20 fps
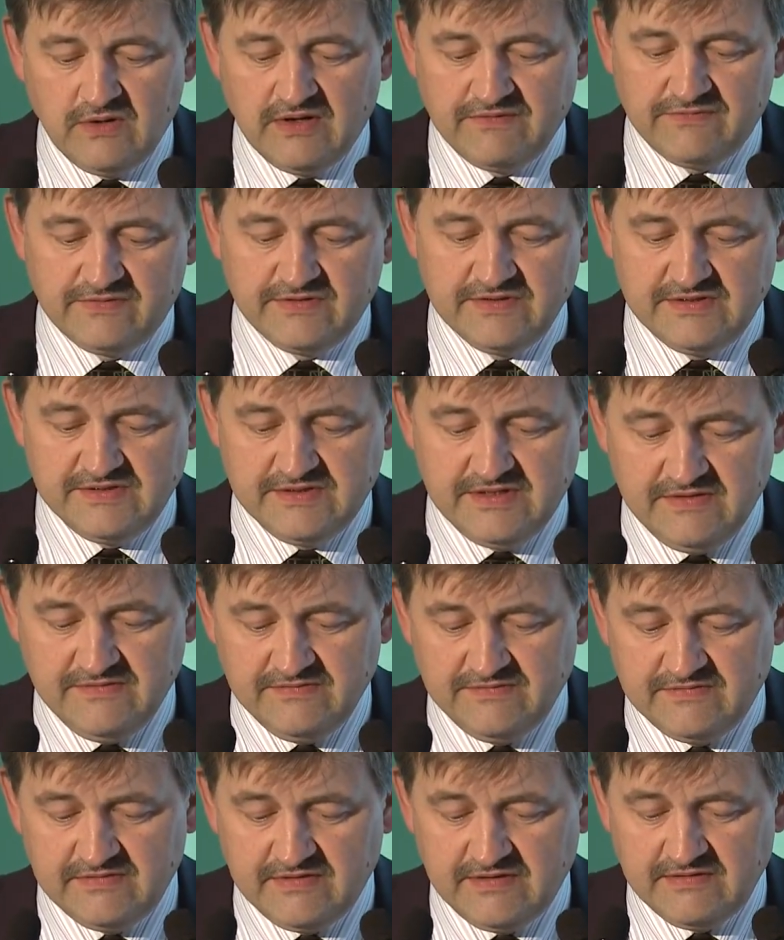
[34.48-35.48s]
have
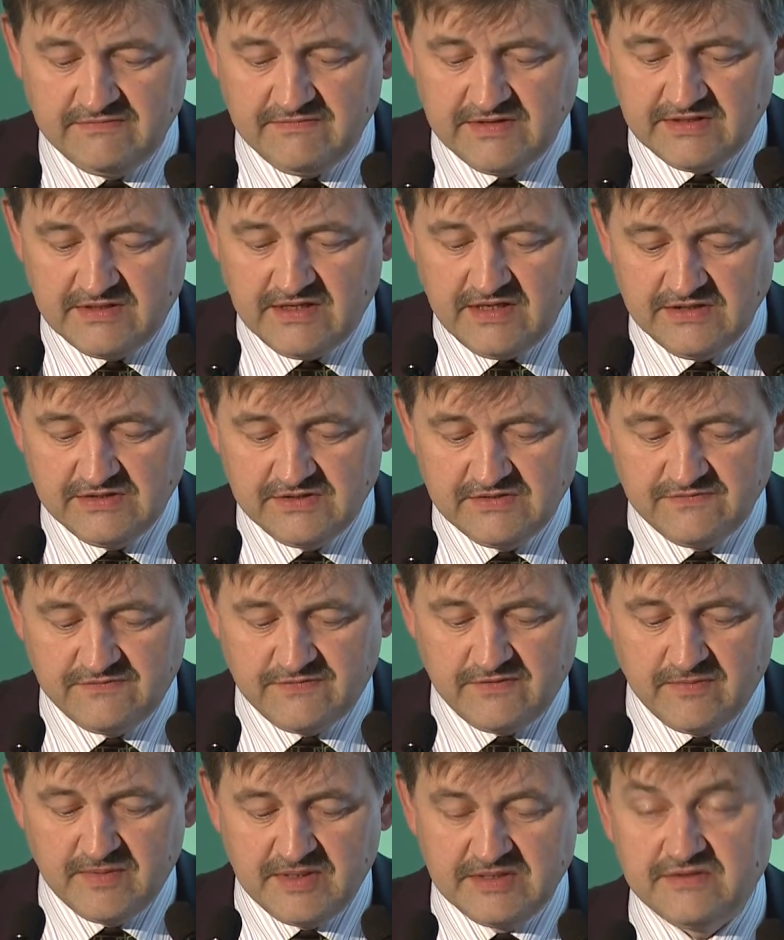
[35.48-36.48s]
received the invitation
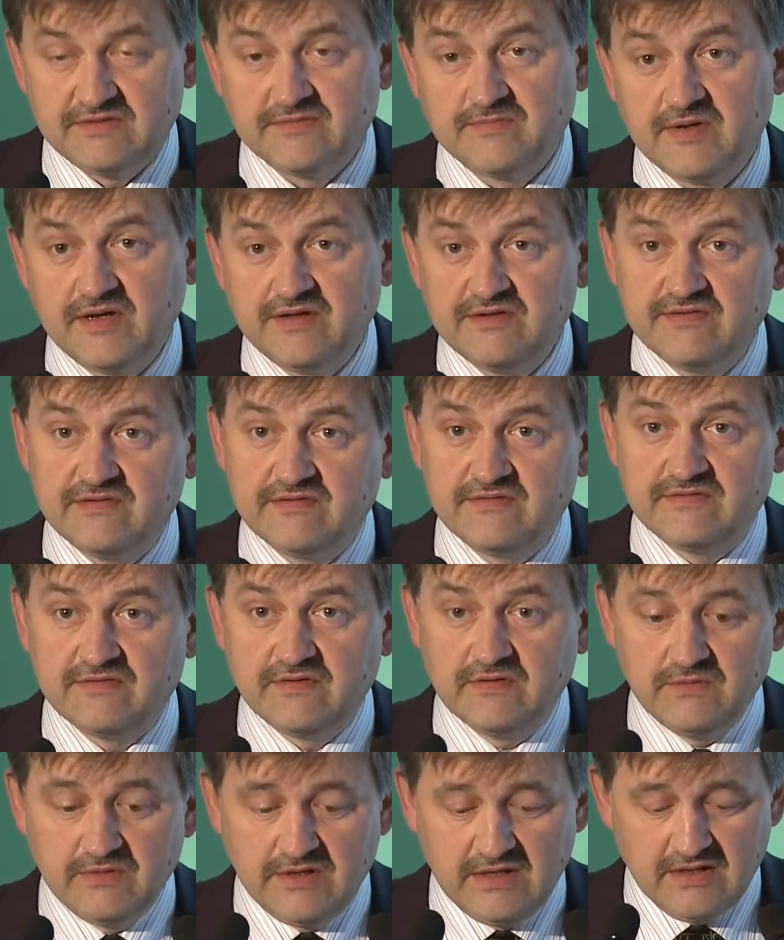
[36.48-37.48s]
from Enterprise
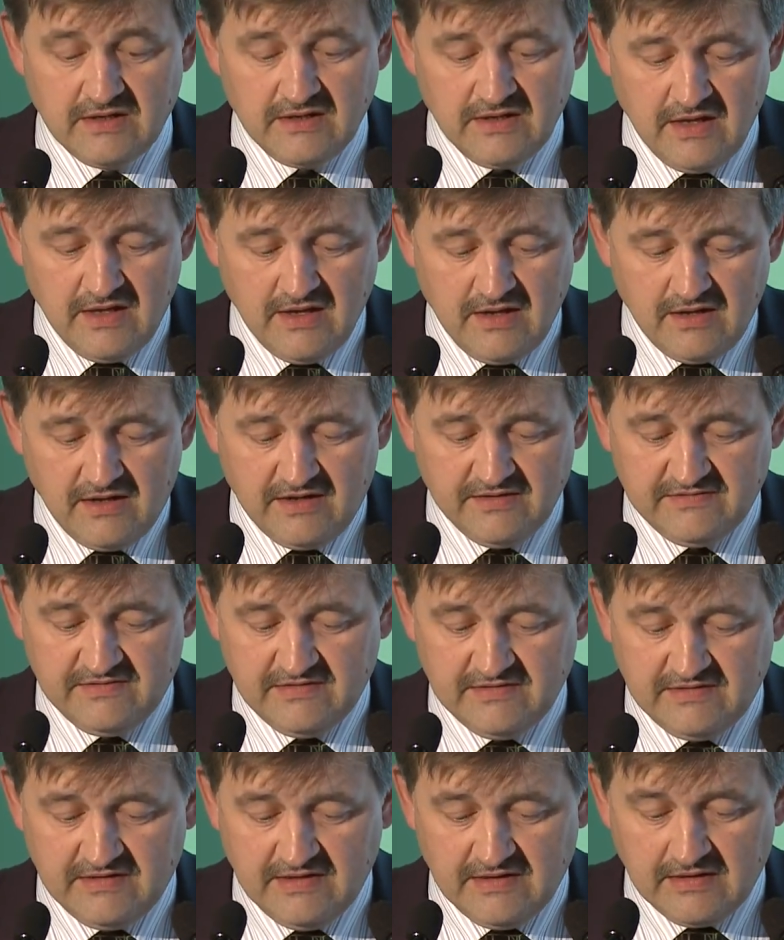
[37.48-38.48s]
Estonia
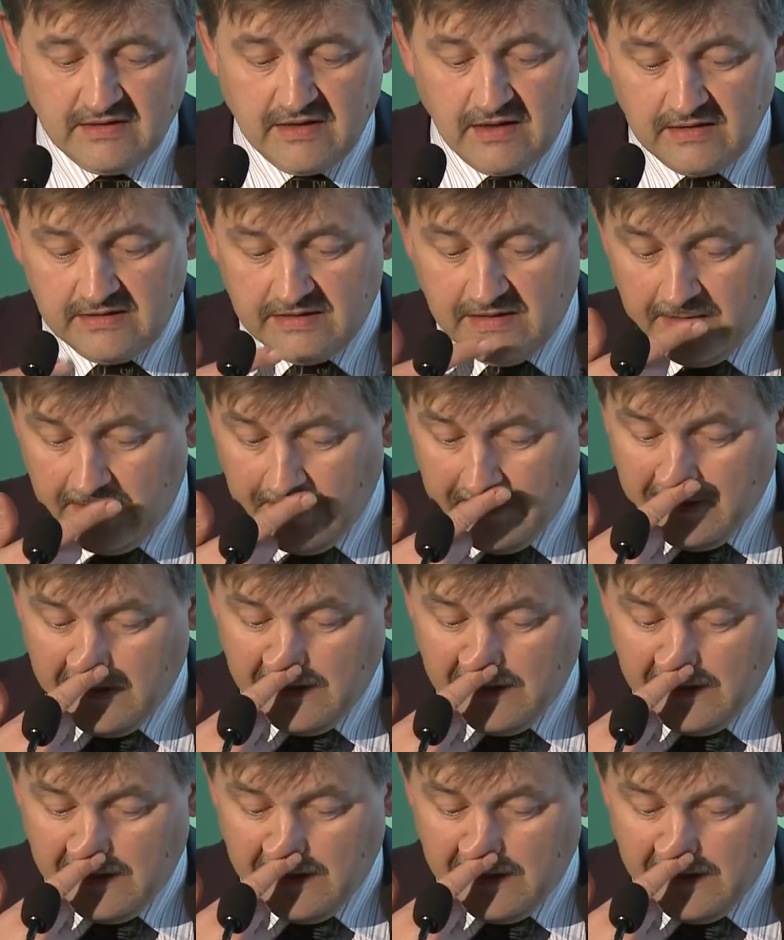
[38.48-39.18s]
ICT Gala,